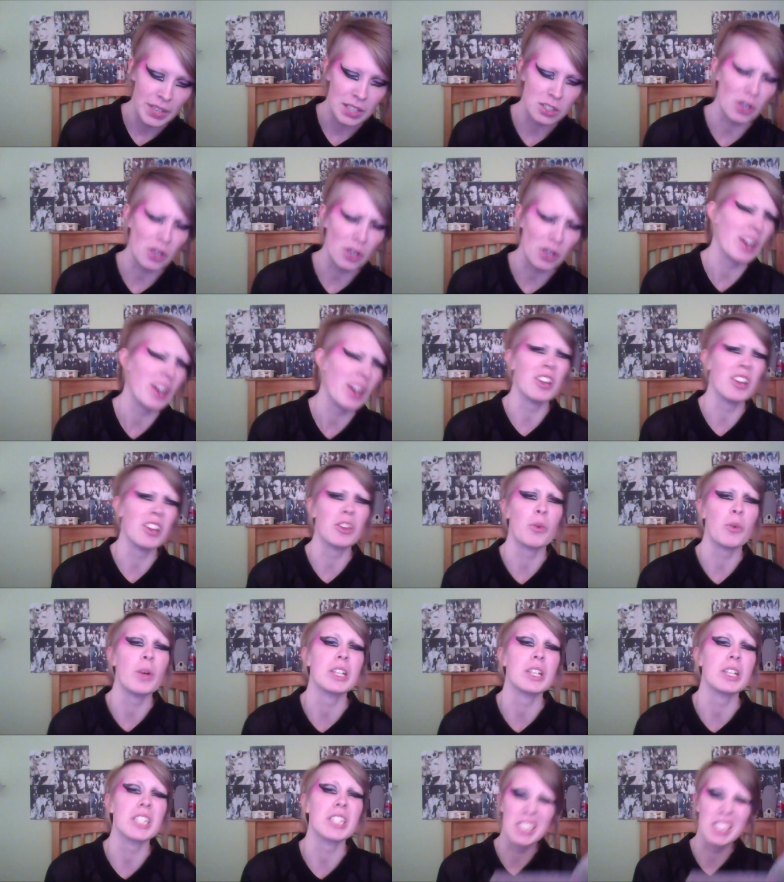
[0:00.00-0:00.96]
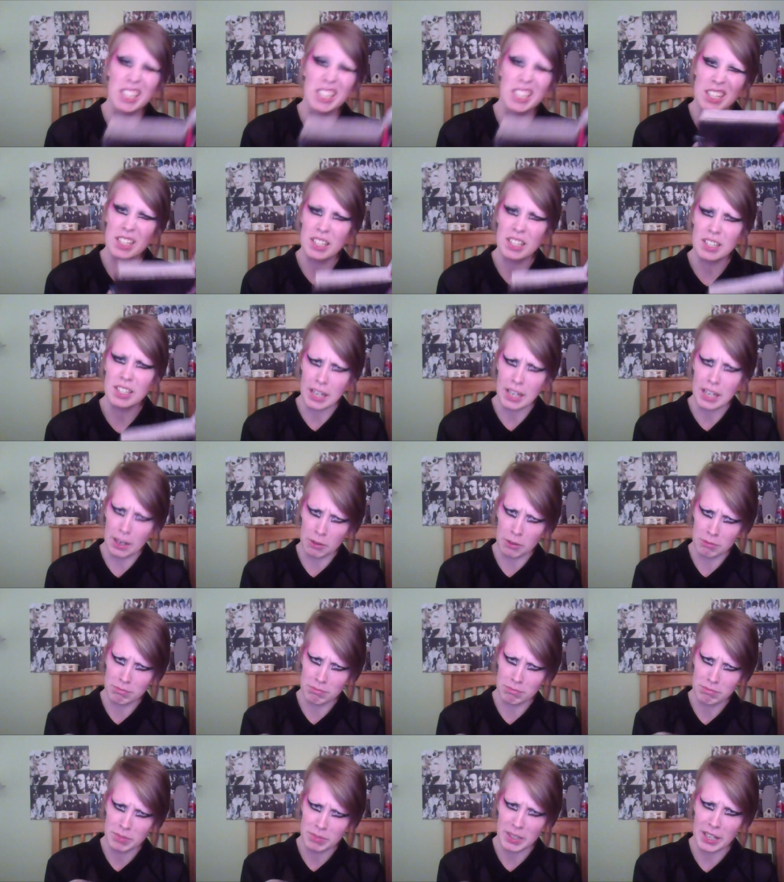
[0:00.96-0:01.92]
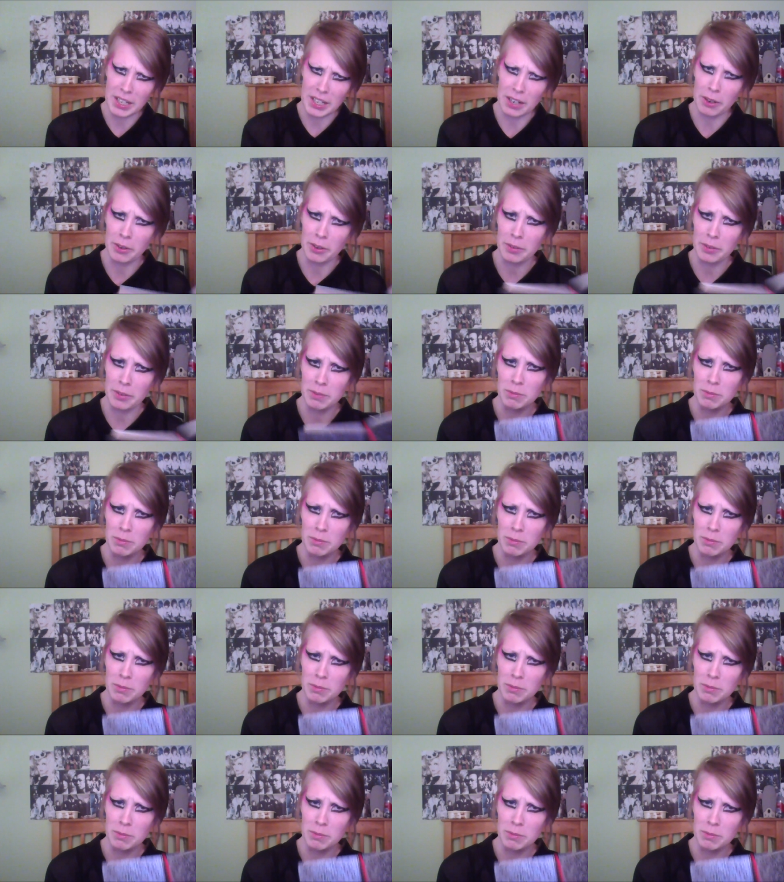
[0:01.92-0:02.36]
Sorry, I got the questions just down here,